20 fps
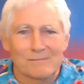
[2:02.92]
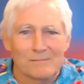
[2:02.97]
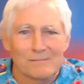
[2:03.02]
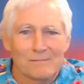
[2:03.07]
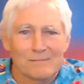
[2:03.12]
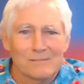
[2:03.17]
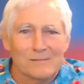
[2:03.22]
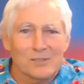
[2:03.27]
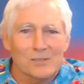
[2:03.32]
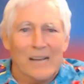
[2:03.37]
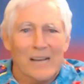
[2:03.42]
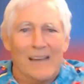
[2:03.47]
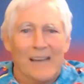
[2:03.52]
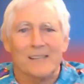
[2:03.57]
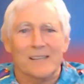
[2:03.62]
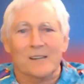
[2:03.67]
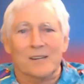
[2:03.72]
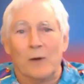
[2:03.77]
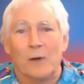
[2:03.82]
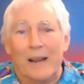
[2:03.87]
say,
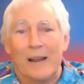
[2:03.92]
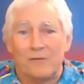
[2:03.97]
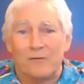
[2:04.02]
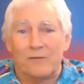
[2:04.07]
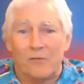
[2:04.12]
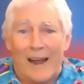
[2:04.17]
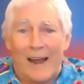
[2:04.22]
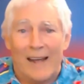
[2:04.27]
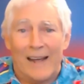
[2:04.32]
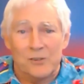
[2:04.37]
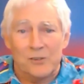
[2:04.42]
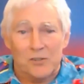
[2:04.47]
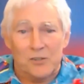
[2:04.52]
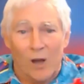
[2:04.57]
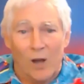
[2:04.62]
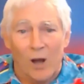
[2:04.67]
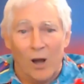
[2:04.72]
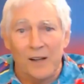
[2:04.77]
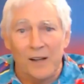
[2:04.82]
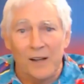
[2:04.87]
the great Fran
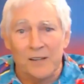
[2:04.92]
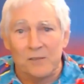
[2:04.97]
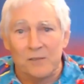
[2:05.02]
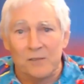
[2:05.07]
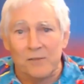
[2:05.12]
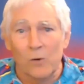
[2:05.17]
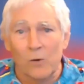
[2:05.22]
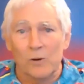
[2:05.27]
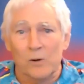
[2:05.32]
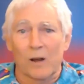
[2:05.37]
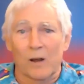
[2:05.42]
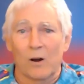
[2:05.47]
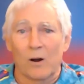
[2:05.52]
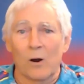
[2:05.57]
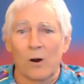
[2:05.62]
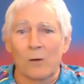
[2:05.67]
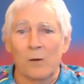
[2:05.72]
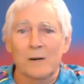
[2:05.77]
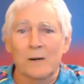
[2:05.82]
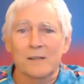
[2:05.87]
Stallings of
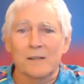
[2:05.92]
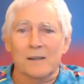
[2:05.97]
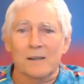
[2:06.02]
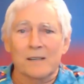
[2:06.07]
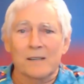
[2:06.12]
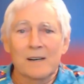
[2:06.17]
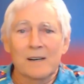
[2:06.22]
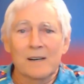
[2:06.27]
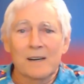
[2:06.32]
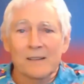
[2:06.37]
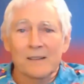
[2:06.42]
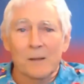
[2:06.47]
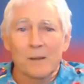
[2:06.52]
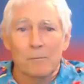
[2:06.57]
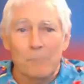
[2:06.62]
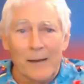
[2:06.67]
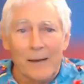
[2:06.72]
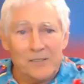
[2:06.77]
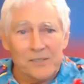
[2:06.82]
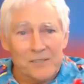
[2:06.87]
Oklahoma, the
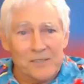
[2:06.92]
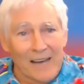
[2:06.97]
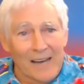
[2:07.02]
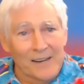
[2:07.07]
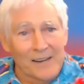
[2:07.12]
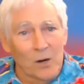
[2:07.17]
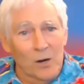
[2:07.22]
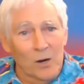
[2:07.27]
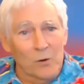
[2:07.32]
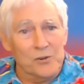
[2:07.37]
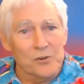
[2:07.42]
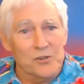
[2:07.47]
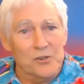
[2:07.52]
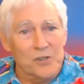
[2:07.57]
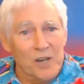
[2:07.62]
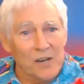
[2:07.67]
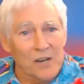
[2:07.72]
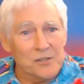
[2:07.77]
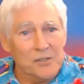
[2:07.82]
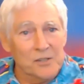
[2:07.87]
best I know
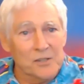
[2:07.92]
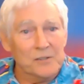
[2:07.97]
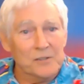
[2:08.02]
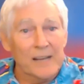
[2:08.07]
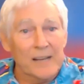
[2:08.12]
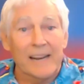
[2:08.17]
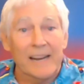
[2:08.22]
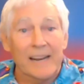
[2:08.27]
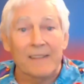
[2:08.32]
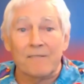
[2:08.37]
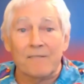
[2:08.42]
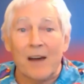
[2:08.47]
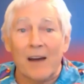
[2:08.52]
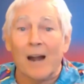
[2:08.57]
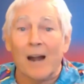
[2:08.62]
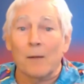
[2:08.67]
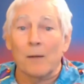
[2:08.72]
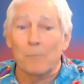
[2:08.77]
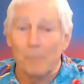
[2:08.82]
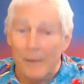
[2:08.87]
justice and
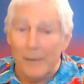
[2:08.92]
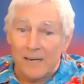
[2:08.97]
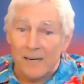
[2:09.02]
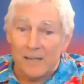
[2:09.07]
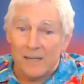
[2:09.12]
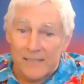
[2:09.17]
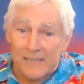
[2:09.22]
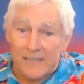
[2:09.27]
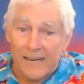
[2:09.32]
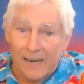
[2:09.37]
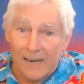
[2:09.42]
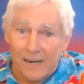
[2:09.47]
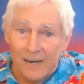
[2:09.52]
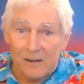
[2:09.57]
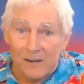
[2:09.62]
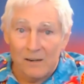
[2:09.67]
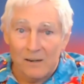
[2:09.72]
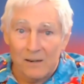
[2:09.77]
environmental teller.